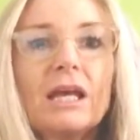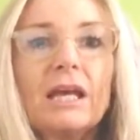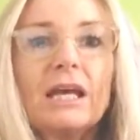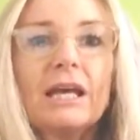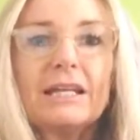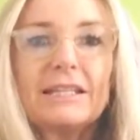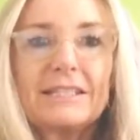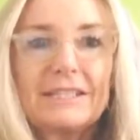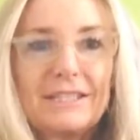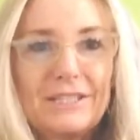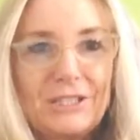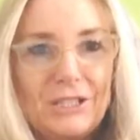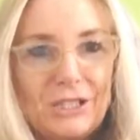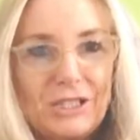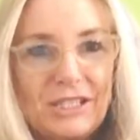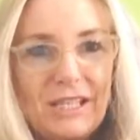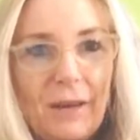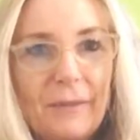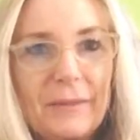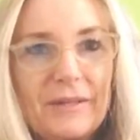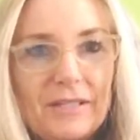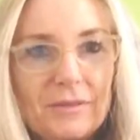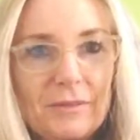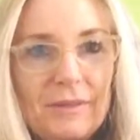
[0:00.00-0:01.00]
This is just
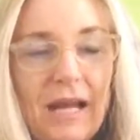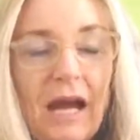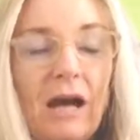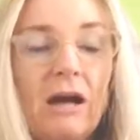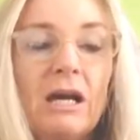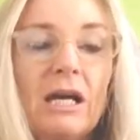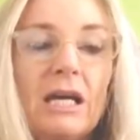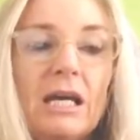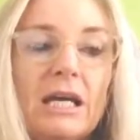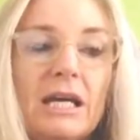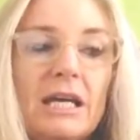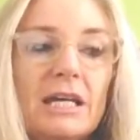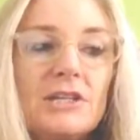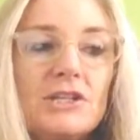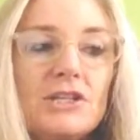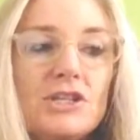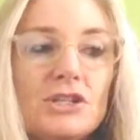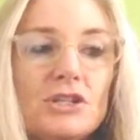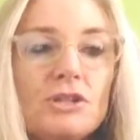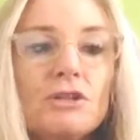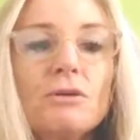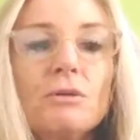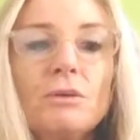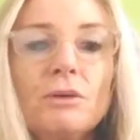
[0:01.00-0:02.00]
coming to me now.
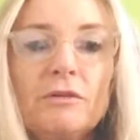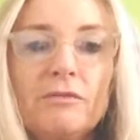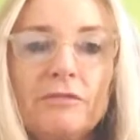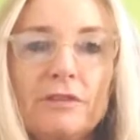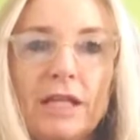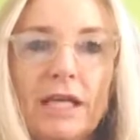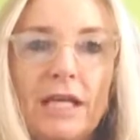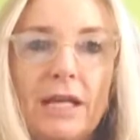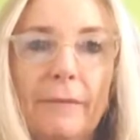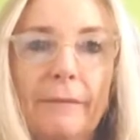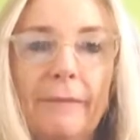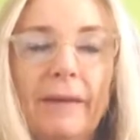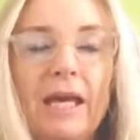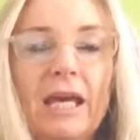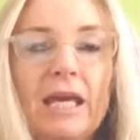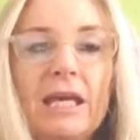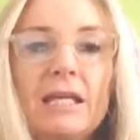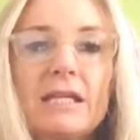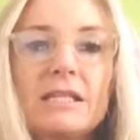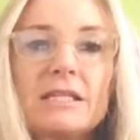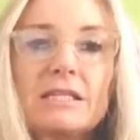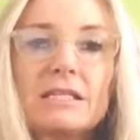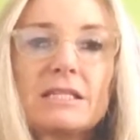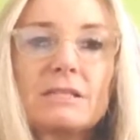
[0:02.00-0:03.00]
Intuitively to me,
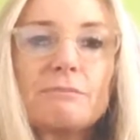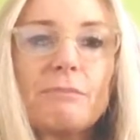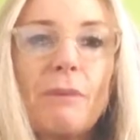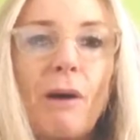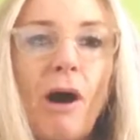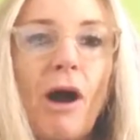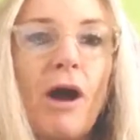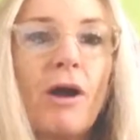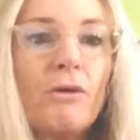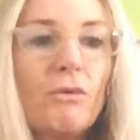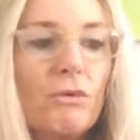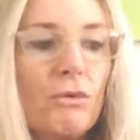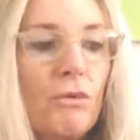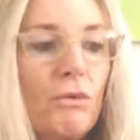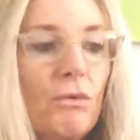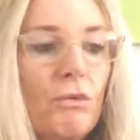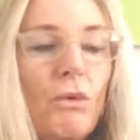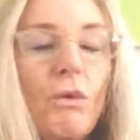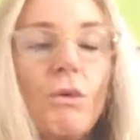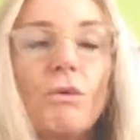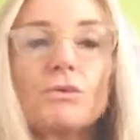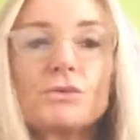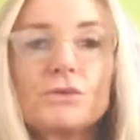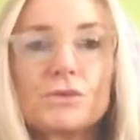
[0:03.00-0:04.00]
the spiral
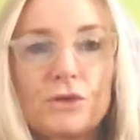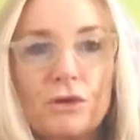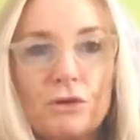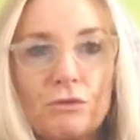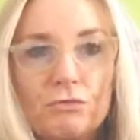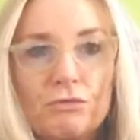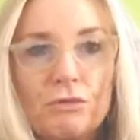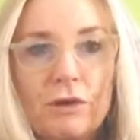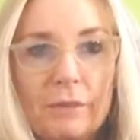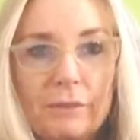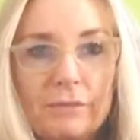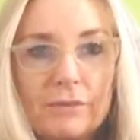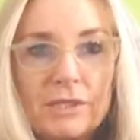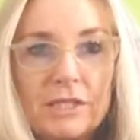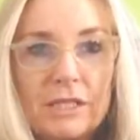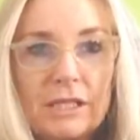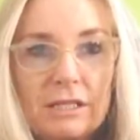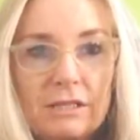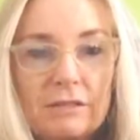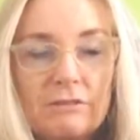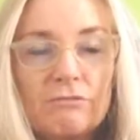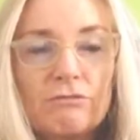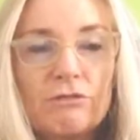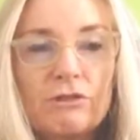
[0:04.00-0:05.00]
also
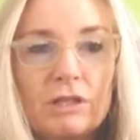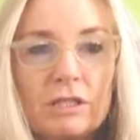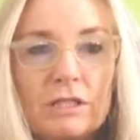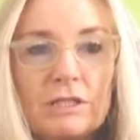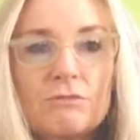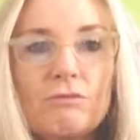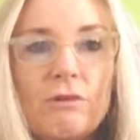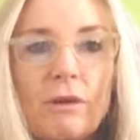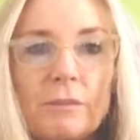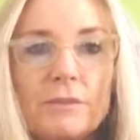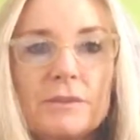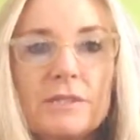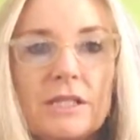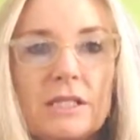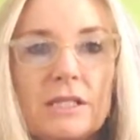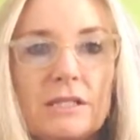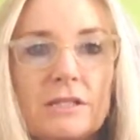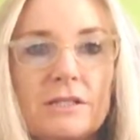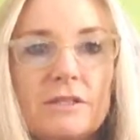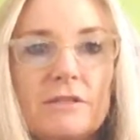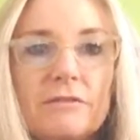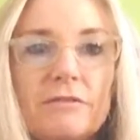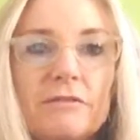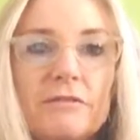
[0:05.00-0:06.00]
is
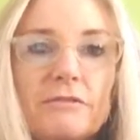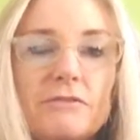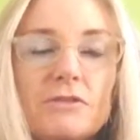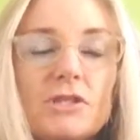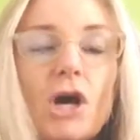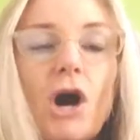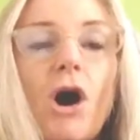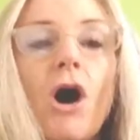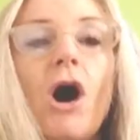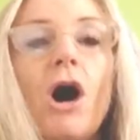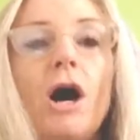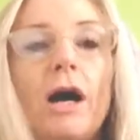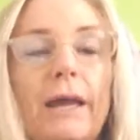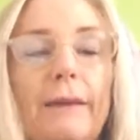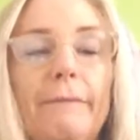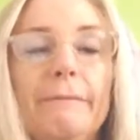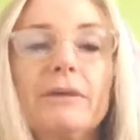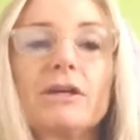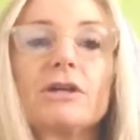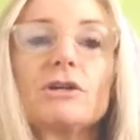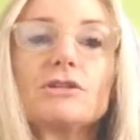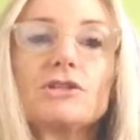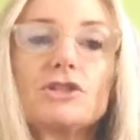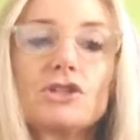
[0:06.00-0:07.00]
representative of time, because